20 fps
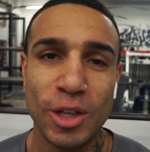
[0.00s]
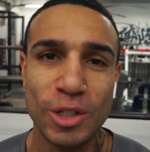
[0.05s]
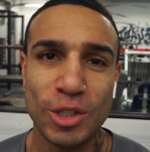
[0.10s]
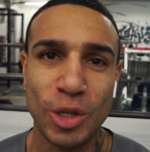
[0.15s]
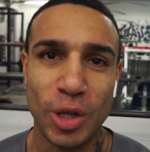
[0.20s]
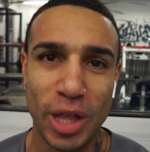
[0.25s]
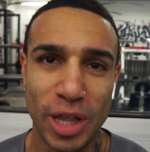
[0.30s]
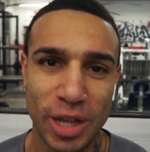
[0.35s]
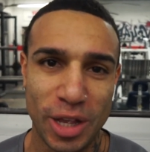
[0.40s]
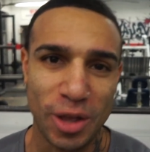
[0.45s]

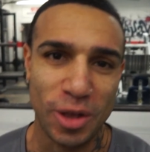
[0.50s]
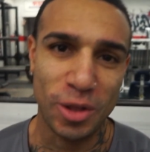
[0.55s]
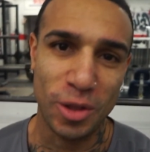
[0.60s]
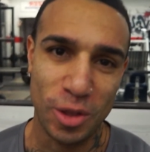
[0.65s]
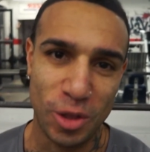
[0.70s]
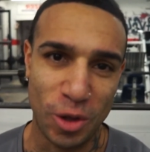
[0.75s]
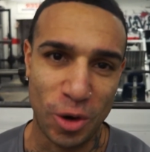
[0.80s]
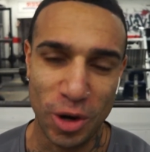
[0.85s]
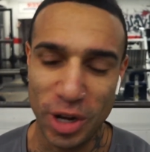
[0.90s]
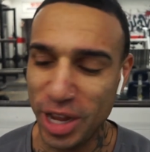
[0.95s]
so like
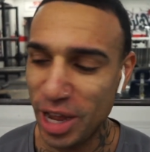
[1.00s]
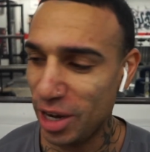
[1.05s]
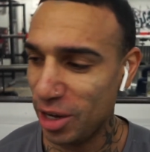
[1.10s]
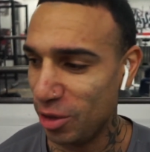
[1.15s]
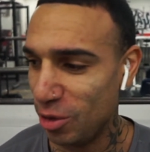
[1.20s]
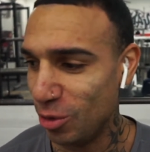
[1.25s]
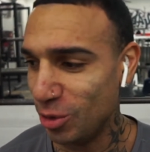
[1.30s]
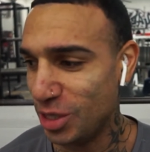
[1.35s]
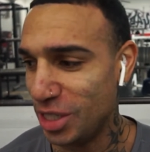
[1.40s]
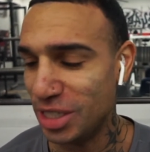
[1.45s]
learning how to
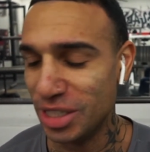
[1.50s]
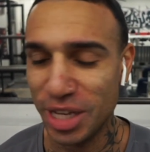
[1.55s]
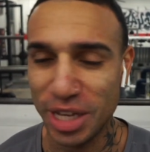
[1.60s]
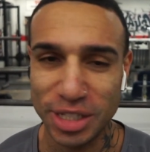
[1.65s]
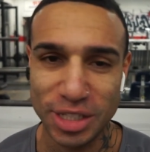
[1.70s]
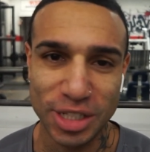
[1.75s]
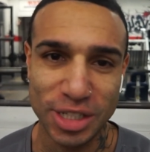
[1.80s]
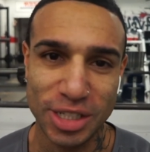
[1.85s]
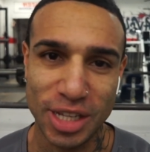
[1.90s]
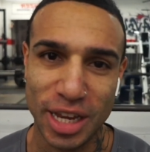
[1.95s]
use these
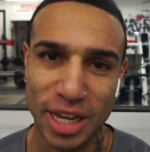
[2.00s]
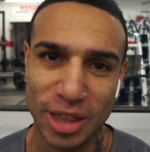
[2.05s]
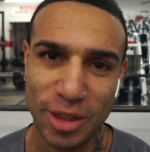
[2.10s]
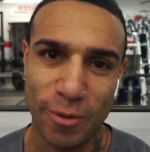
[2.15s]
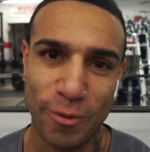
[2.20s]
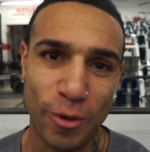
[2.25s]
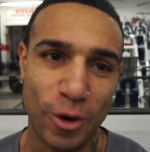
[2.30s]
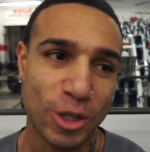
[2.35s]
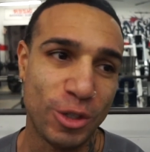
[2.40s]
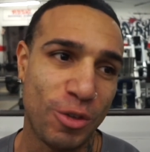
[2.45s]
lenses, like the
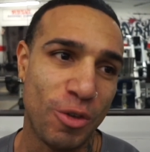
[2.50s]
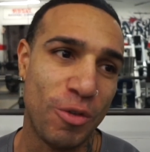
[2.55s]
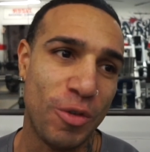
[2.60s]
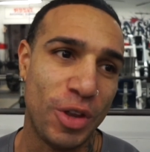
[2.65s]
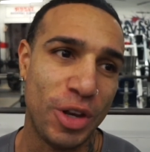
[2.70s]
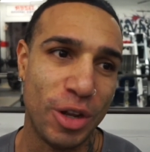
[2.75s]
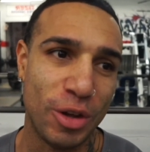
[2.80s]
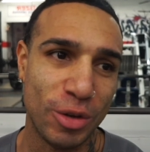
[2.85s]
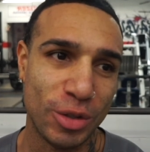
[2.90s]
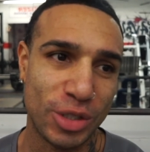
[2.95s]
first 2
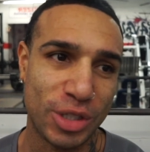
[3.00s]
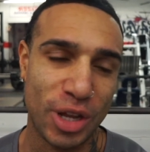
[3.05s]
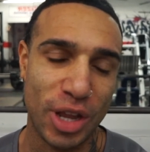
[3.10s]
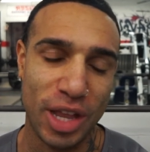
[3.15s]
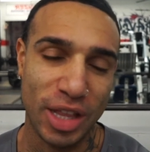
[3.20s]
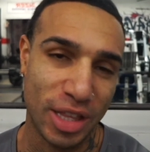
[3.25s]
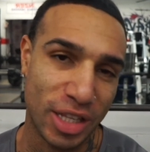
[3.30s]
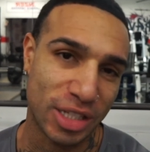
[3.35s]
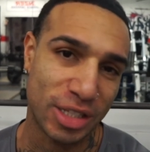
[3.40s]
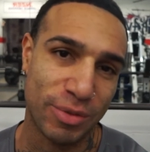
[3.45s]
videos
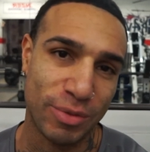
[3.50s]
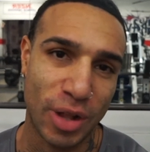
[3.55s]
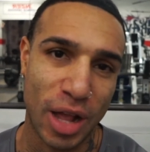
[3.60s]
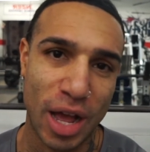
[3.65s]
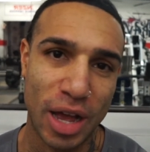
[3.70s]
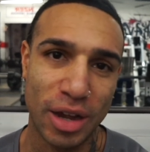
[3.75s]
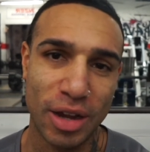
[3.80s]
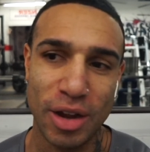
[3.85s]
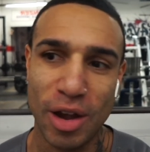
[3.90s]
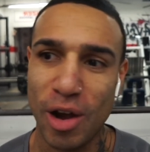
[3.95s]
in this
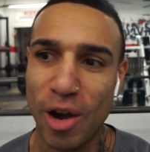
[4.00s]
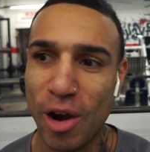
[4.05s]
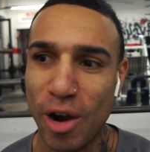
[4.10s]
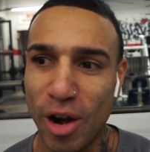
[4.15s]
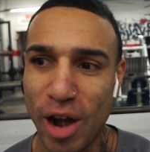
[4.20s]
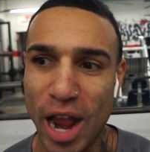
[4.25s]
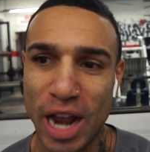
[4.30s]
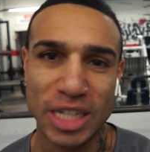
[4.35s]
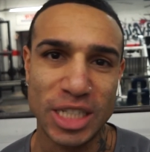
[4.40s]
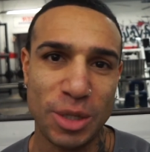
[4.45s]
vlog
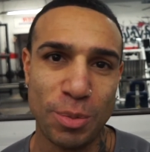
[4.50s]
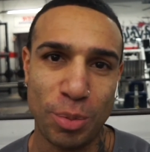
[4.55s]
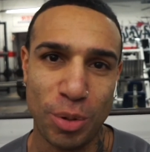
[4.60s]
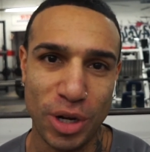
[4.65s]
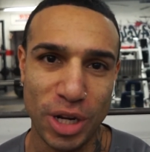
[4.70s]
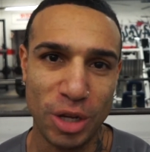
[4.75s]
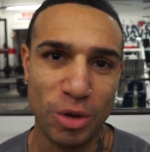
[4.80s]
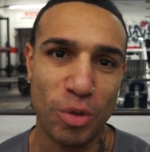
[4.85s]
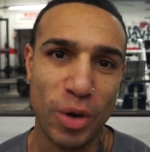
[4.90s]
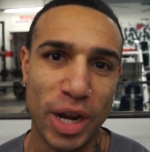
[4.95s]
are actually
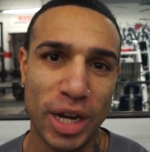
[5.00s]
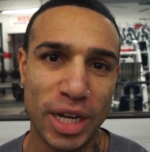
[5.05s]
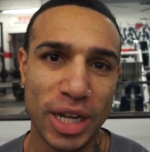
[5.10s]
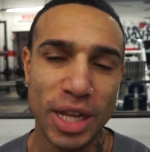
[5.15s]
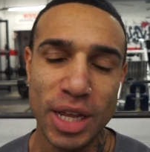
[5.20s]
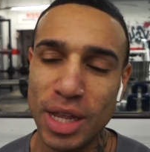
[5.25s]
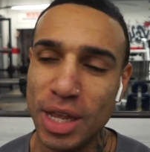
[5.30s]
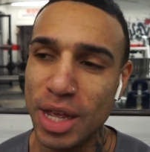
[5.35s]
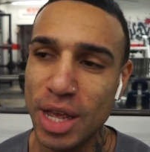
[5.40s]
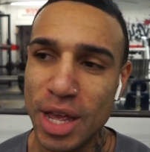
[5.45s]
pretty grainy
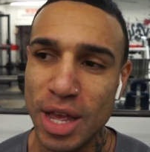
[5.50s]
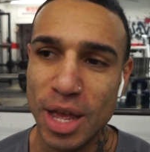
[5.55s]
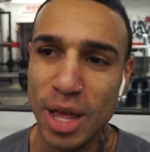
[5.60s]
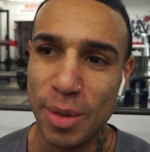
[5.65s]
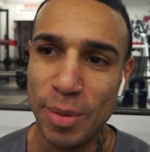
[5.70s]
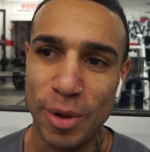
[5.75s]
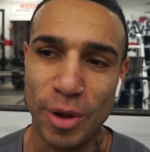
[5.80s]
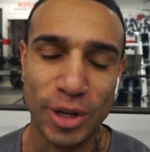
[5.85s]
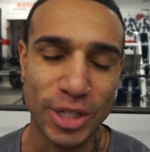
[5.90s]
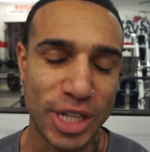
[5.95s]

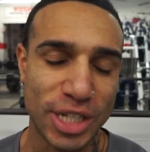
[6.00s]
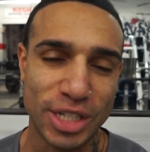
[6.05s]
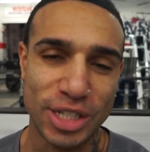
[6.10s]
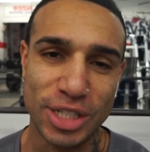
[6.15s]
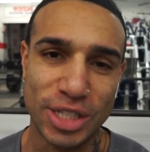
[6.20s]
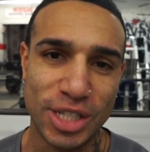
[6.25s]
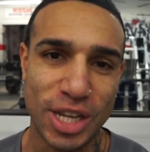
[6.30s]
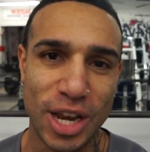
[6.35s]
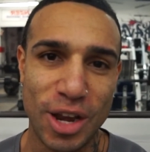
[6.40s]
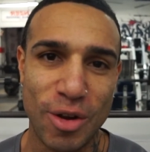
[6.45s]
because I
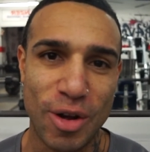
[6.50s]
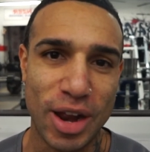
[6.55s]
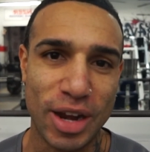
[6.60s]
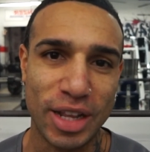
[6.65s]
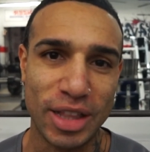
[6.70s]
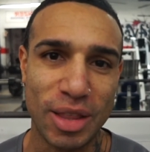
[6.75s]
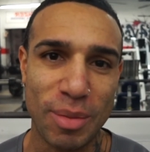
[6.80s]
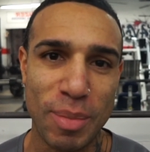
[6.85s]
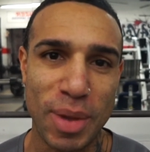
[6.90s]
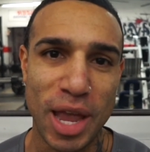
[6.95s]
just didn't know how to
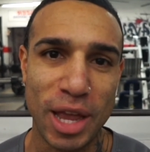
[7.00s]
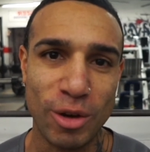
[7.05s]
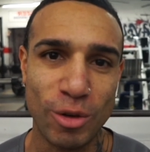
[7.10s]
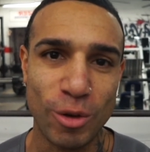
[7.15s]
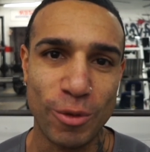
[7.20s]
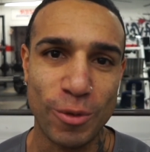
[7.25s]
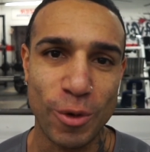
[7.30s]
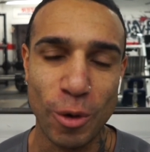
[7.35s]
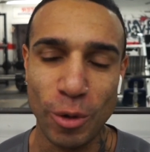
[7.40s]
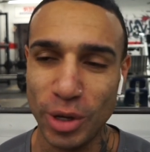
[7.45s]
get the manual
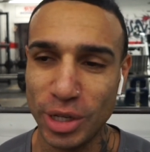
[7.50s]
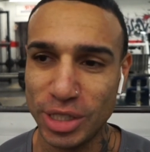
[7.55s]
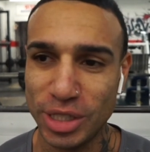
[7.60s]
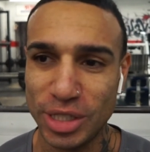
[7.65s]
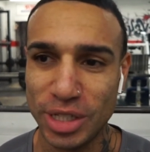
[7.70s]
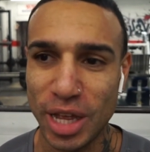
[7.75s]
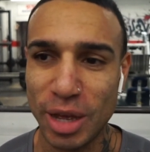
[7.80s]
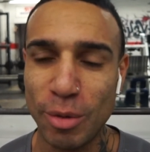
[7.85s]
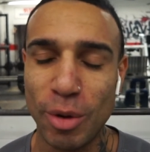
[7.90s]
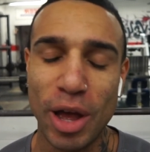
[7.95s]
focus.
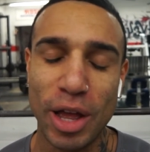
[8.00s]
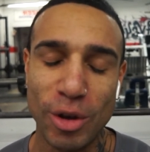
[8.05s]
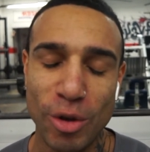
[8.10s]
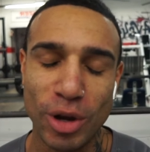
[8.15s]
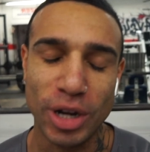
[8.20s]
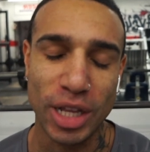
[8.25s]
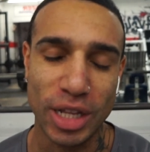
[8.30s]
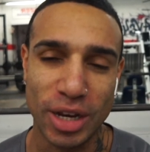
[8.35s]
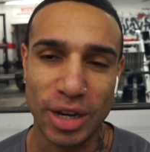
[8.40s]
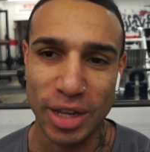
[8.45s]
Well, I knew
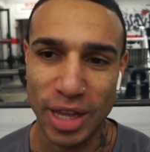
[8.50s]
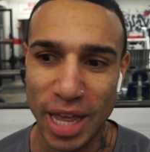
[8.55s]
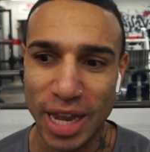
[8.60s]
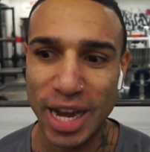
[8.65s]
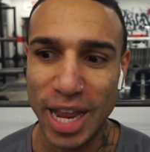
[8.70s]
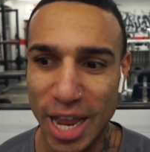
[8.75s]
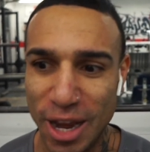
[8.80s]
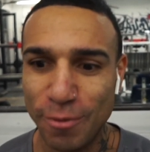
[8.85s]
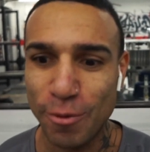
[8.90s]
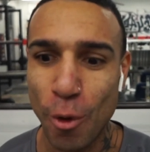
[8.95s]
how to get
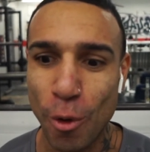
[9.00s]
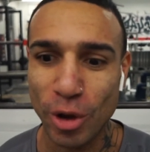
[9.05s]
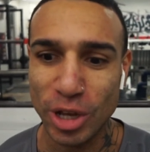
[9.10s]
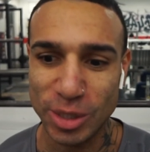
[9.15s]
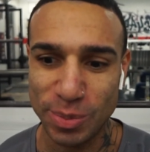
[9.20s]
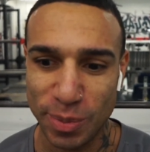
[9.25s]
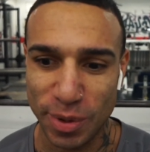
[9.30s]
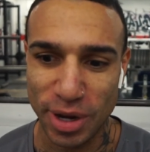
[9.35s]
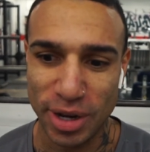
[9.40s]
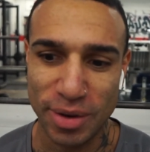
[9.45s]
it in focus,
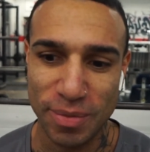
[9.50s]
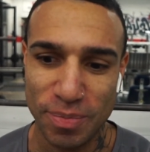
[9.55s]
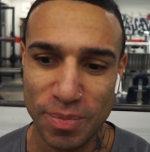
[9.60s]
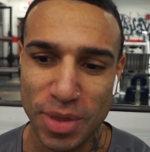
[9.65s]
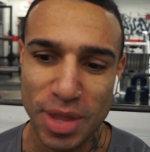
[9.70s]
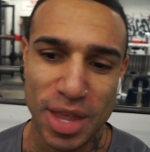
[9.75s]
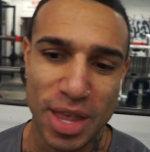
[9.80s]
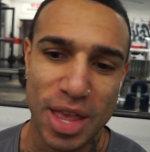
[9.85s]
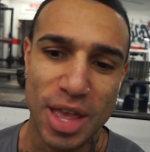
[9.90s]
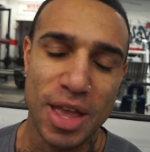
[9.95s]
but
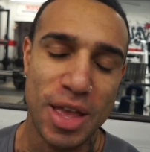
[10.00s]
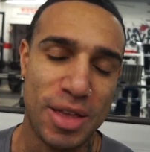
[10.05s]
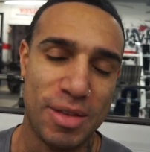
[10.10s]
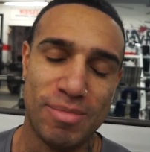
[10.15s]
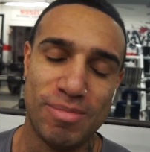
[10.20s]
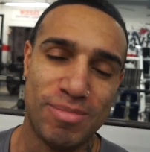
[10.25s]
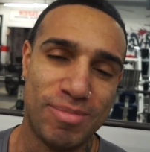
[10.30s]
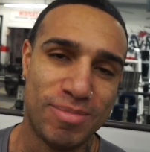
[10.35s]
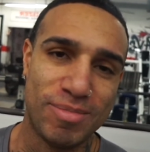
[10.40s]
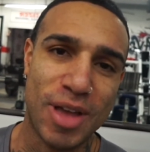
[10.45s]

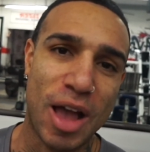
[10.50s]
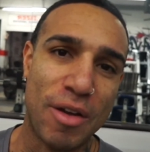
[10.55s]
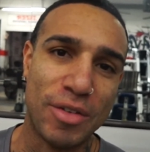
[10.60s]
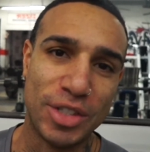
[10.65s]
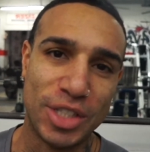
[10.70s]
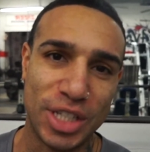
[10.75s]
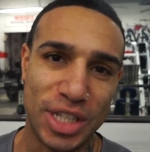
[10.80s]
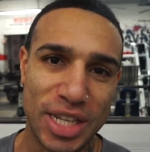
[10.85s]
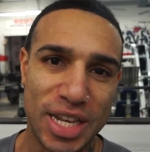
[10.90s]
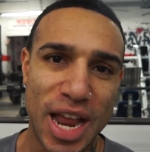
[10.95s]

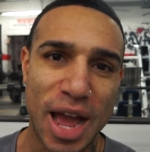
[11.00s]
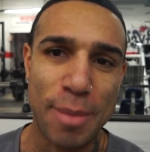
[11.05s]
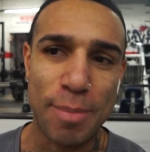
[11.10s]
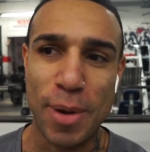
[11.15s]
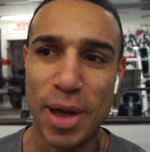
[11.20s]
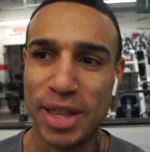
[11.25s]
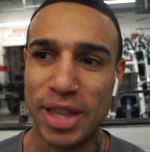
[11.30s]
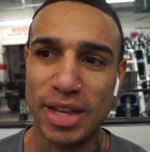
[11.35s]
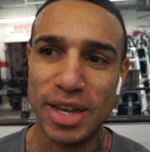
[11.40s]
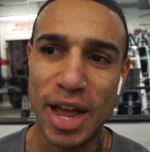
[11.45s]
obviously not
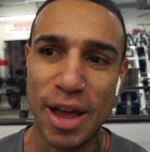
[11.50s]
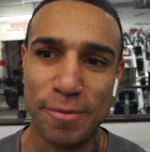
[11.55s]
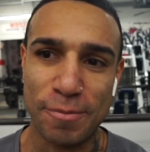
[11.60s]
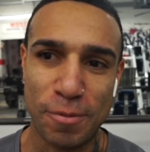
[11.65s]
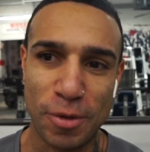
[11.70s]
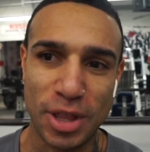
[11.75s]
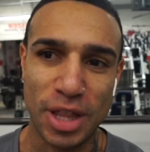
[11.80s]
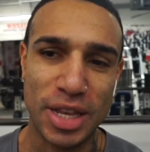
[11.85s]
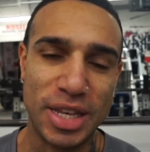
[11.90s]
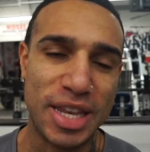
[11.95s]

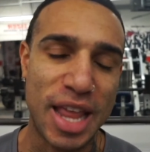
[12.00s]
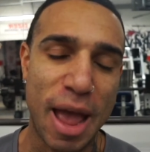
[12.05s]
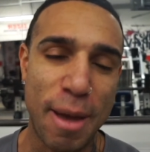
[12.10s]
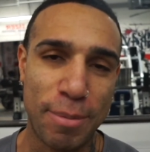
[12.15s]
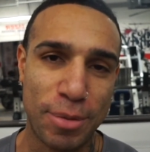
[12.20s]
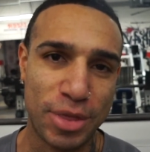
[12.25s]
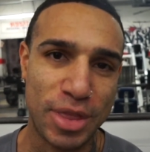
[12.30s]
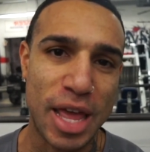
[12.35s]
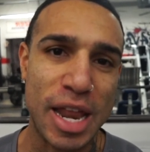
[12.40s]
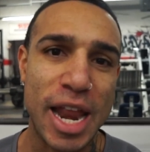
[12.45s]
for the
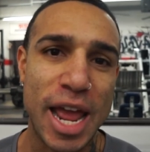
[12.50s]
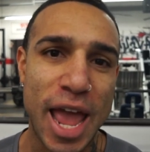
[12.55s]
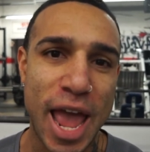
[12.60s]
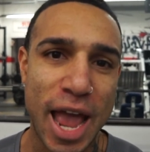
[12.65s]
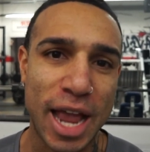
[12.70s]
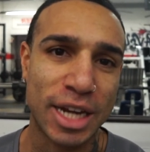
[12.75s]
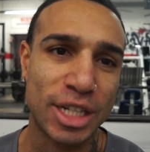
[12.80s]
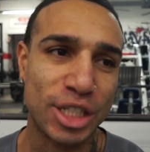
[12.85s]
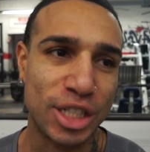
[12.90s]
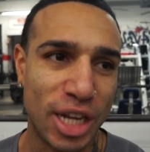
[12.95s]
depth that I
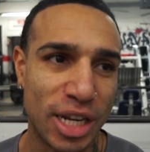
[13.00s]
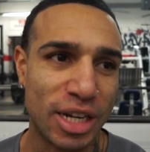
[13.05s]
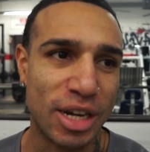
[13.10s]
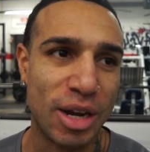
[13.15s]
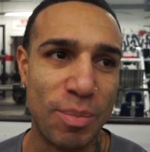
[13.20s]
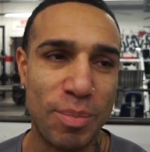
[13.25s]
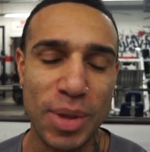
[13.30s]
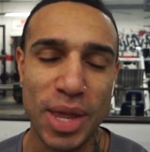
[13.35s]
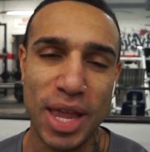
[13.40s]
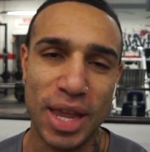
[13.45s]
actually ended
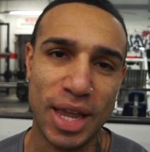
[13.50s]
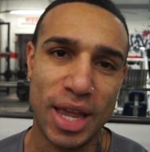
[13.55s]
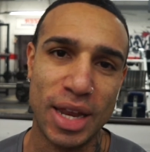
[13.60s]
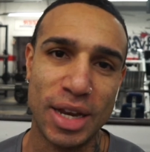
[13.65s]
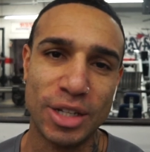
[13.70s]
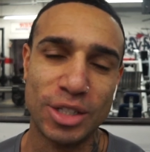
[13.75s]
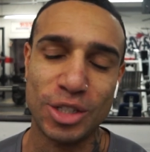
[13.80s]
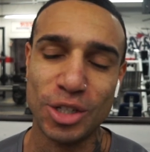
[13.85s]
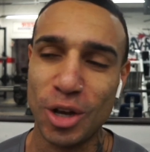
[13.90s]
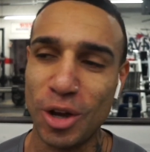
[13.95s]
up being in.
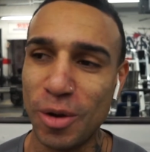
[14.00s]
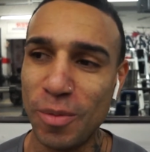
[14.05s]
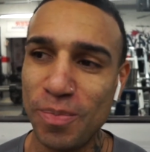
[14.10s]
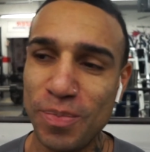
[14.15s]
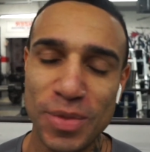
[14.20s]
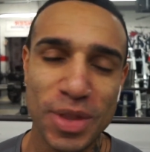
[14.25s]
So